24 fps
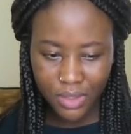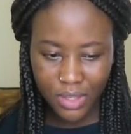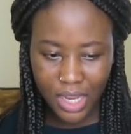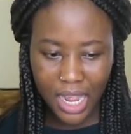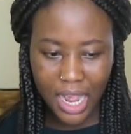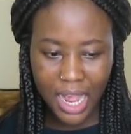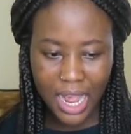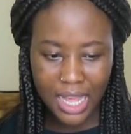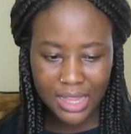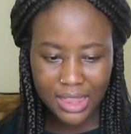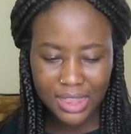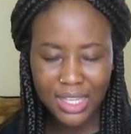
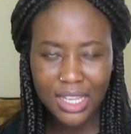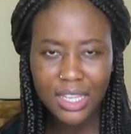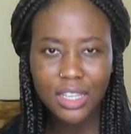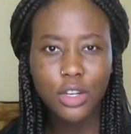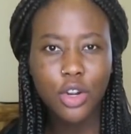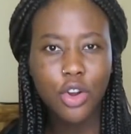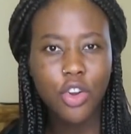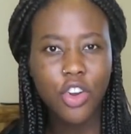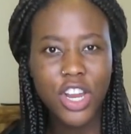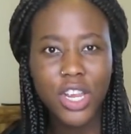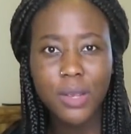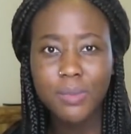I think
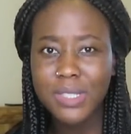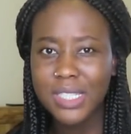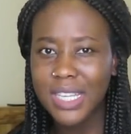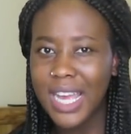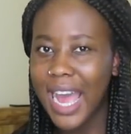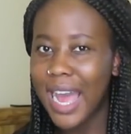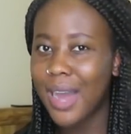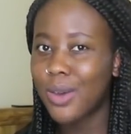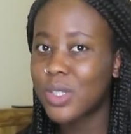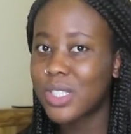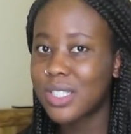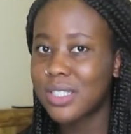creams
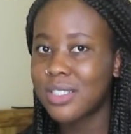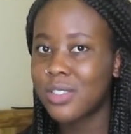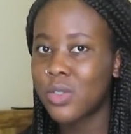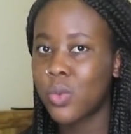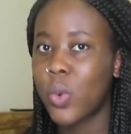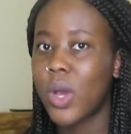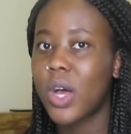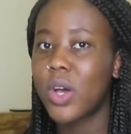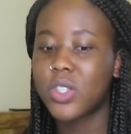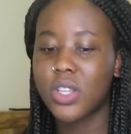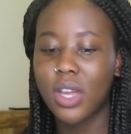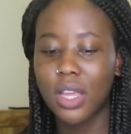count as
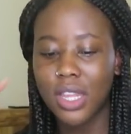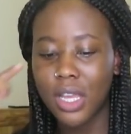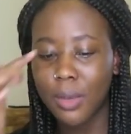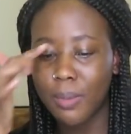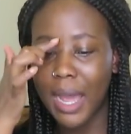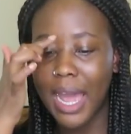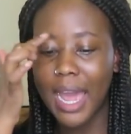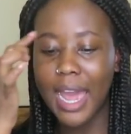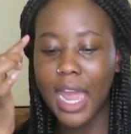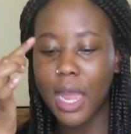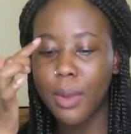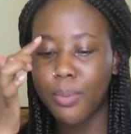well, so I think
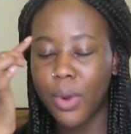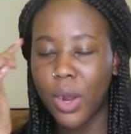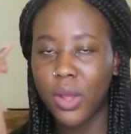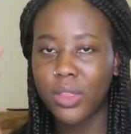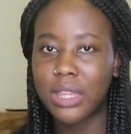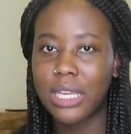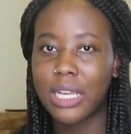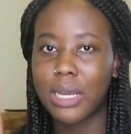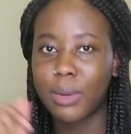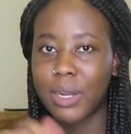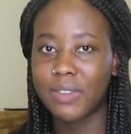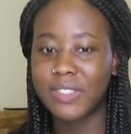my eyebrow
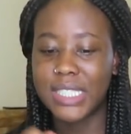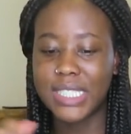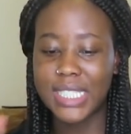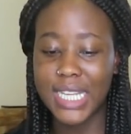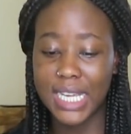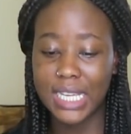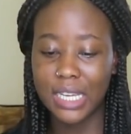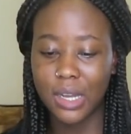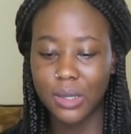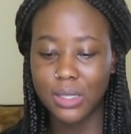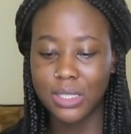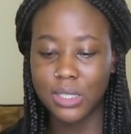thing I'm gonna have to
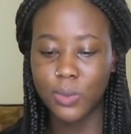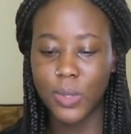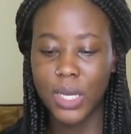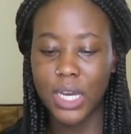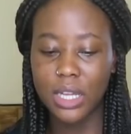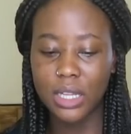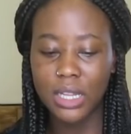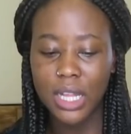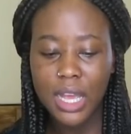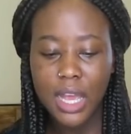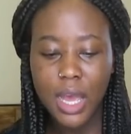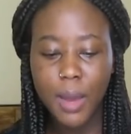take out as
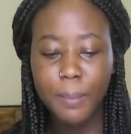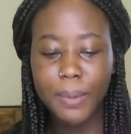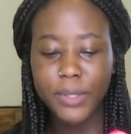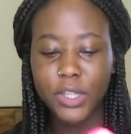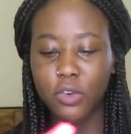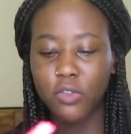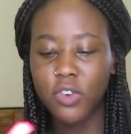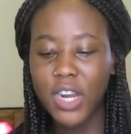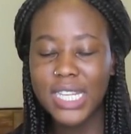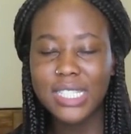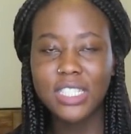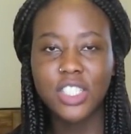well, but
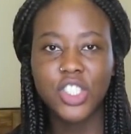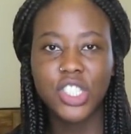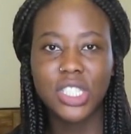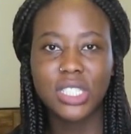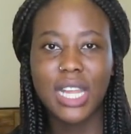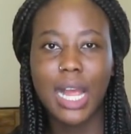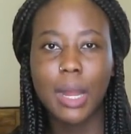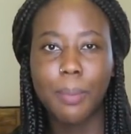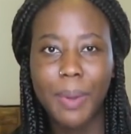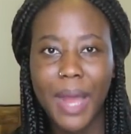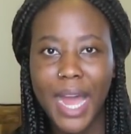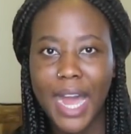the rest is just
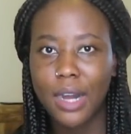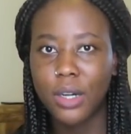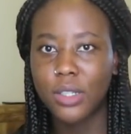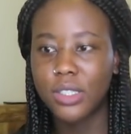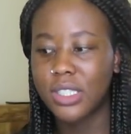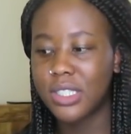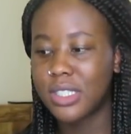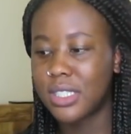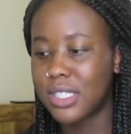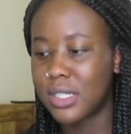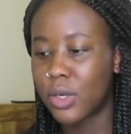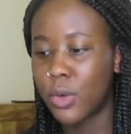like
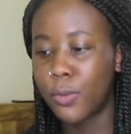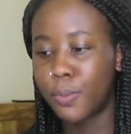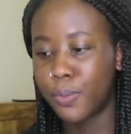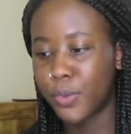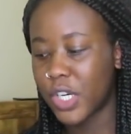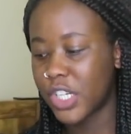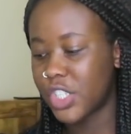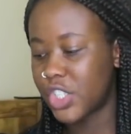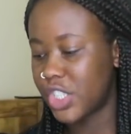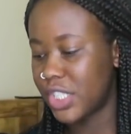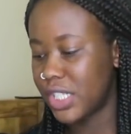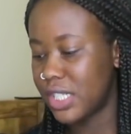powders or
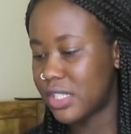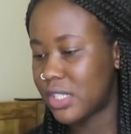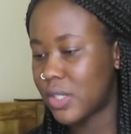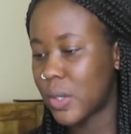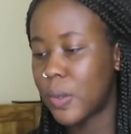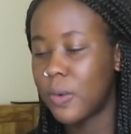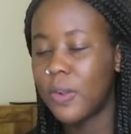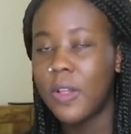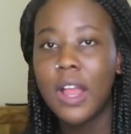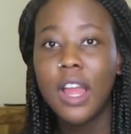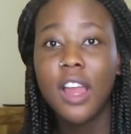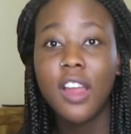brushes,
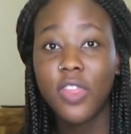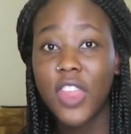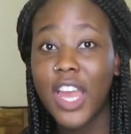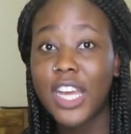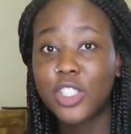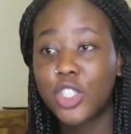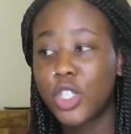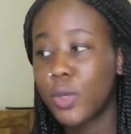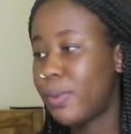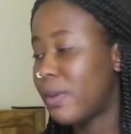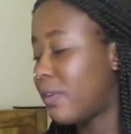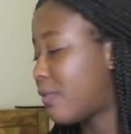so that
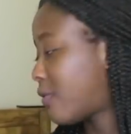should be